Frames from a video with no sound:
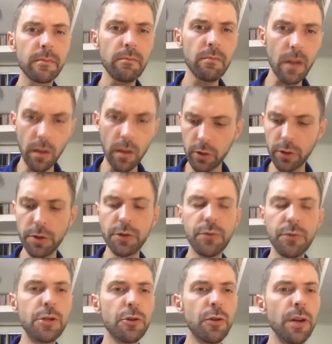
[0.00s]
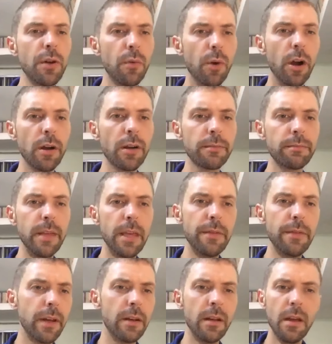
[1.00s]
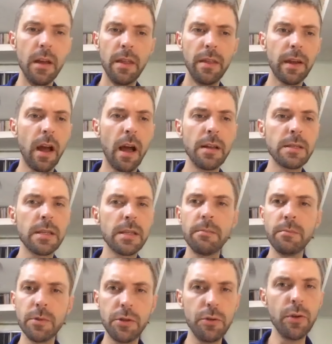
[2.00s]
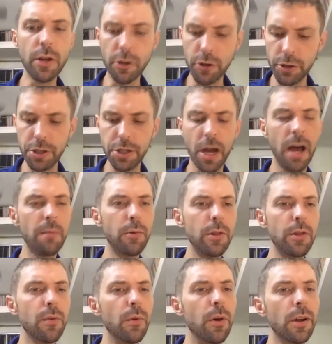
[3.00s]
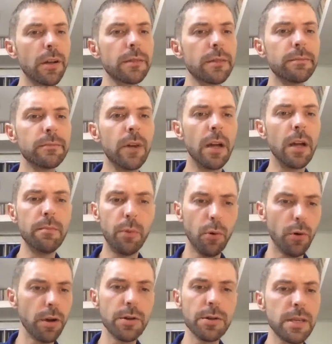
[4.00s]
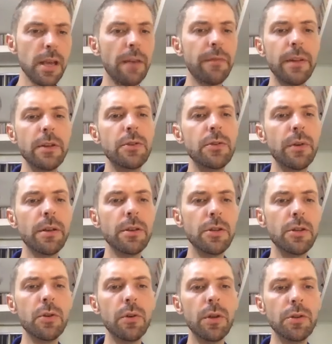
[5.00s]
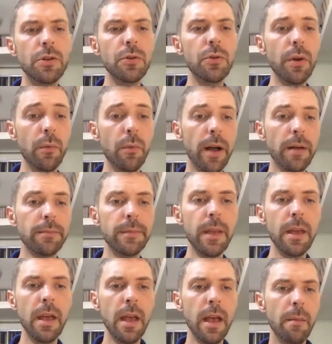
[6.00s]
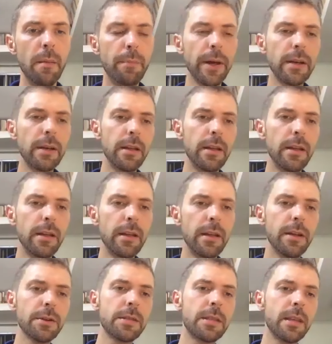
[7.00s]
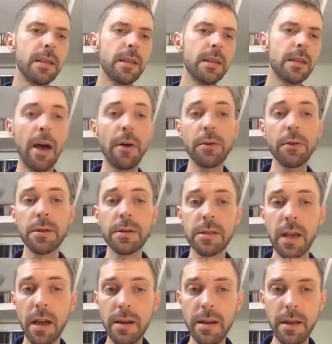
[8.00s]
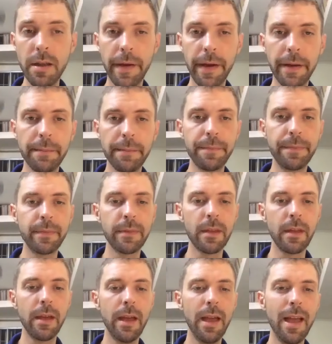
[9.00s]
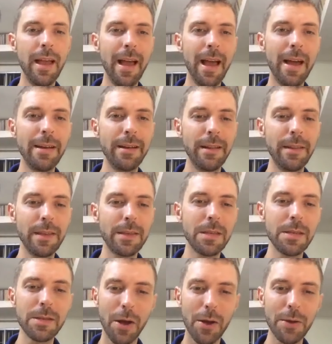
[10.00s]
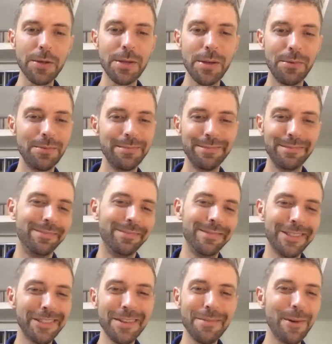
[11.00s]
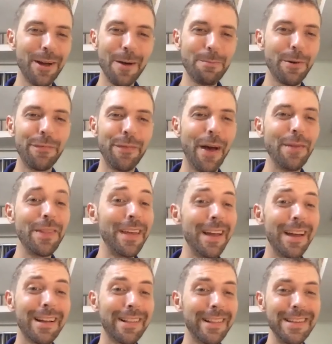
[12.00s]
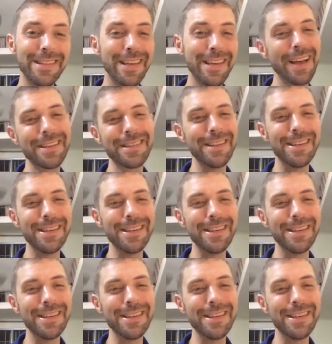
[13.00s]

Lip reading: Learn to enjoy your work. Even the concept, do a good job with your work. Right? Pour yourself into it. Do it well. But here's the counter side to that. And this is also just a profoundly Ecclesiastes